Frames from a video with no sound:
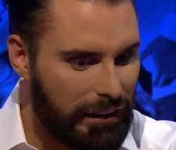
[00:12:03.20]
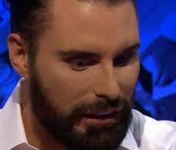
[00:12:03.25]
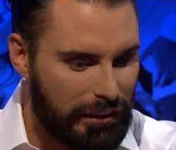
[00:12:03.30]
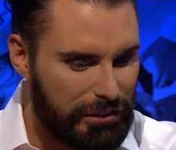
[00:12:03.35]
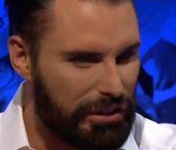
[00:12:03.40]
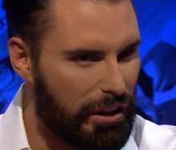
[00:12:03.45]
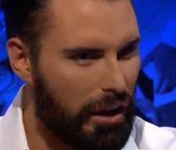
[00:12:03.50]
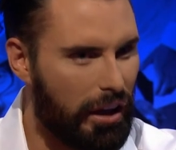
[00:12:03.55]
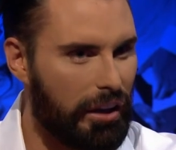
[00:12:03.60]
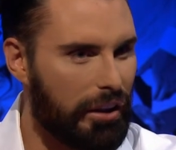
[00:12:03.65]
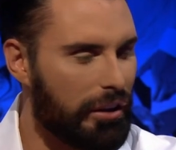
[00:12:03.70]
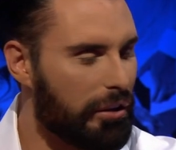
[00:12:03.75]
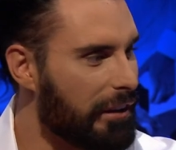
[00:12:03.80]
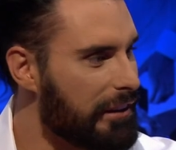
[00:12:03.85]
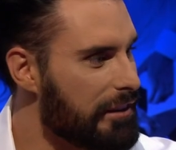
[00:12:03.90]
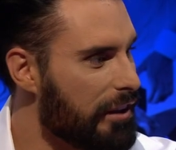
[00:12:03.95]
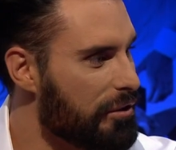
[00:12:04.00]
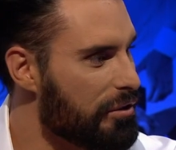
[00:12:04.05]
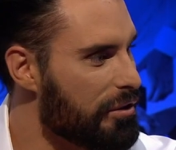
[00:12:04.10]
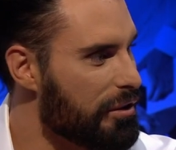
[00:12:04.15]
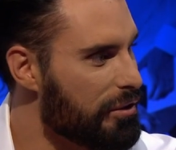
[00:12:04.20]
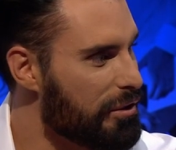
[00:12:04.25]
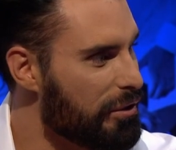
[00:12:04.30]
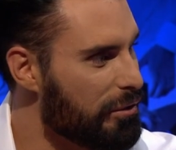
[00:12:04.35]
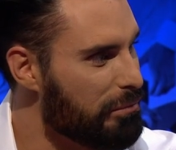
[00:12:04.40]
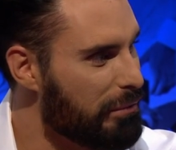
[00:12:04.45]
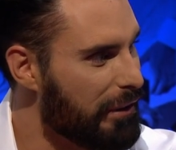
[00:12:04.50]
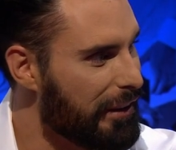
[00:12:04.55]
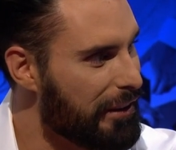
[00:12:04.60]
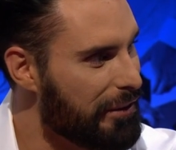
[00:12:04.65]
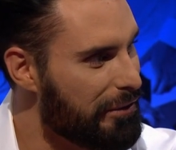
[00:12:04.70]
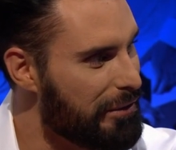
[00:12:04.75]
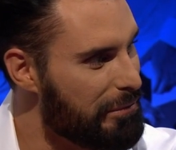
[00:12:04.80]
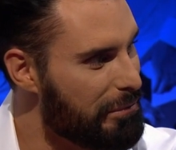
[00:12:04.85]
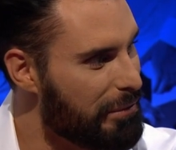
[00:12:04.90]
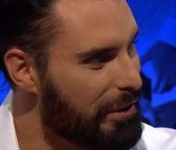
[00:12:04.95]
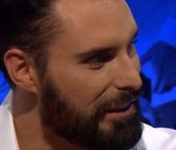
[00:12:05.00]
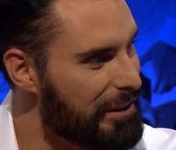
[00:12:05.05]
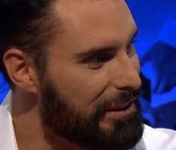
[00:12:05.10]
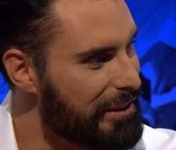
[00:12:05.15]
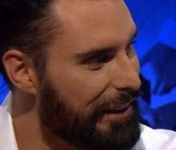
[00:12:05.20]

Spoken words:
Butler? No, I don't do a Dawn Butler impression.